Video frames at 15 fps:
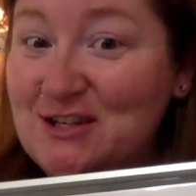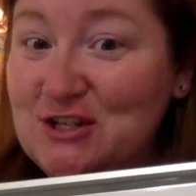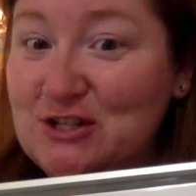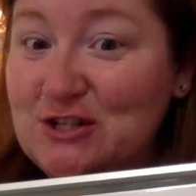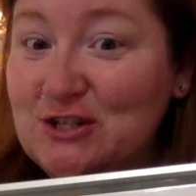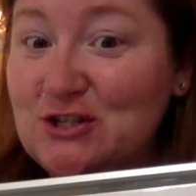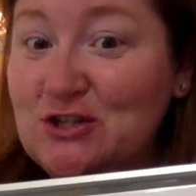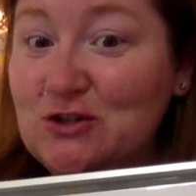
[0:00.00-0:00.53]

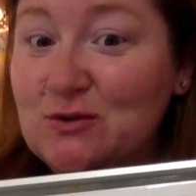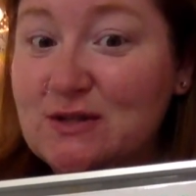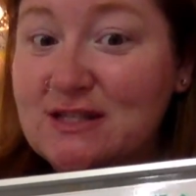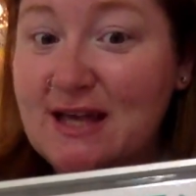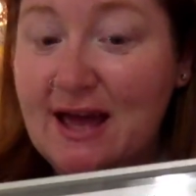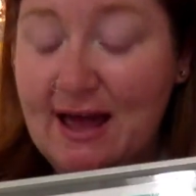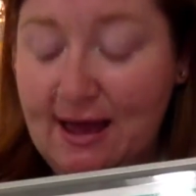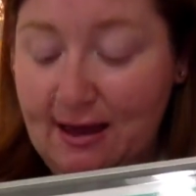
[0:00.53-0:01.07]
Did you
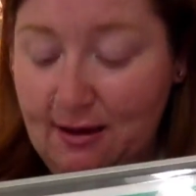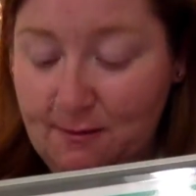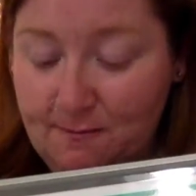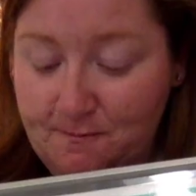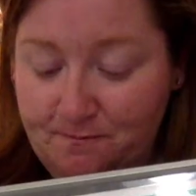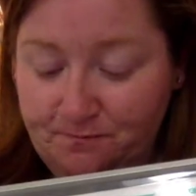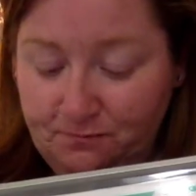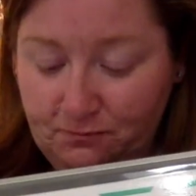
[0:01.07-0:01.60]
say
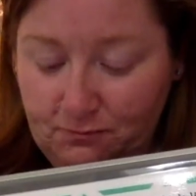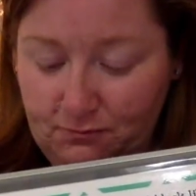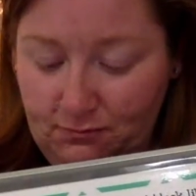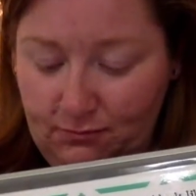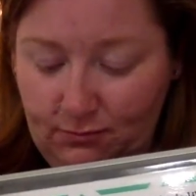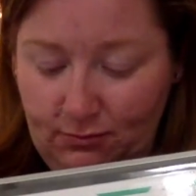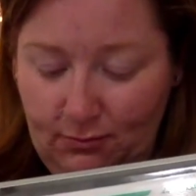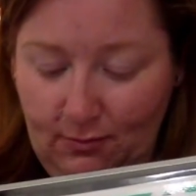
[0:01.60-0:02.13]

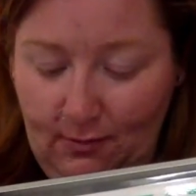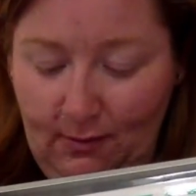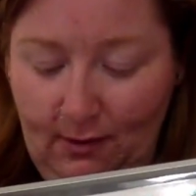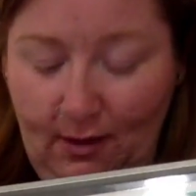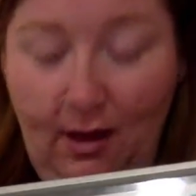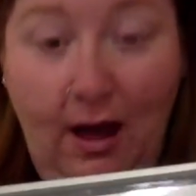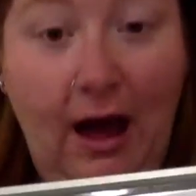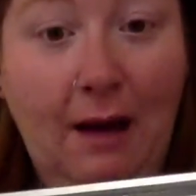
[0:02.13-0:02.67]

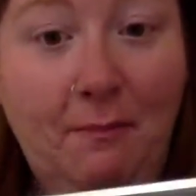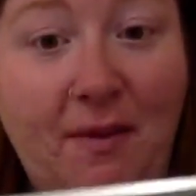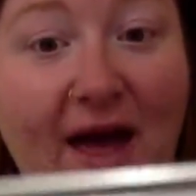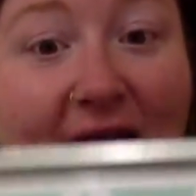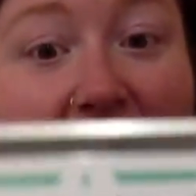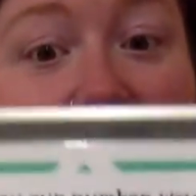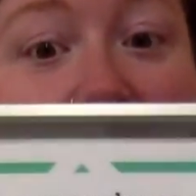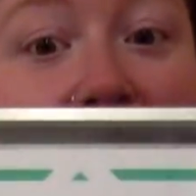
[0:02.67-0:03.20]
a
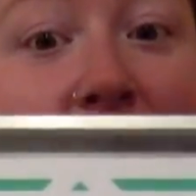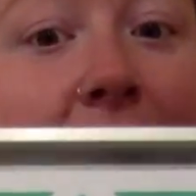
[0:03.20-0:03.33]
penny?